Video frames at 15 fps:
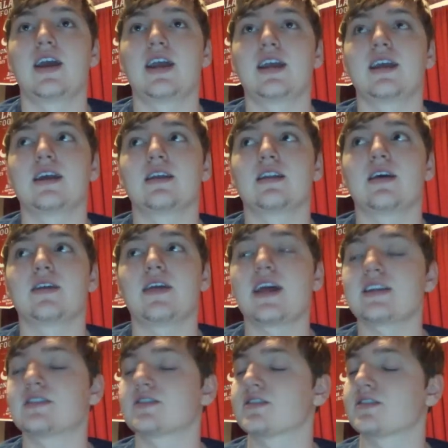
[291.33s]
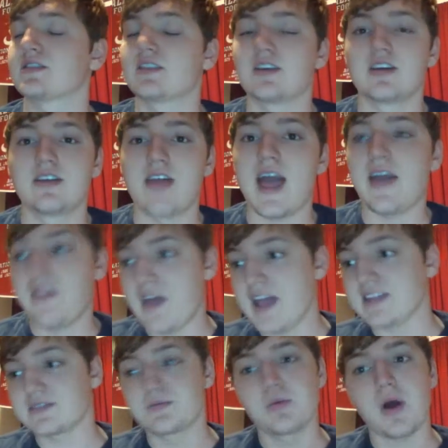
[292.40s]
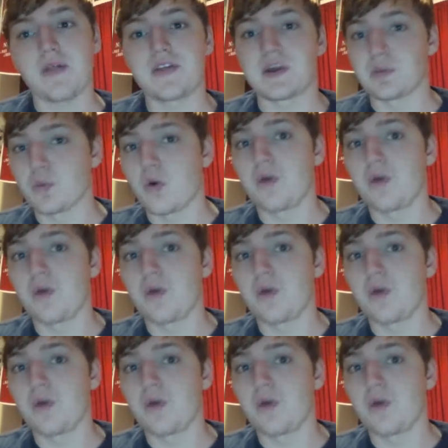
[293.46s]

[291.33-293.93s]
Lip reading: And that's I think,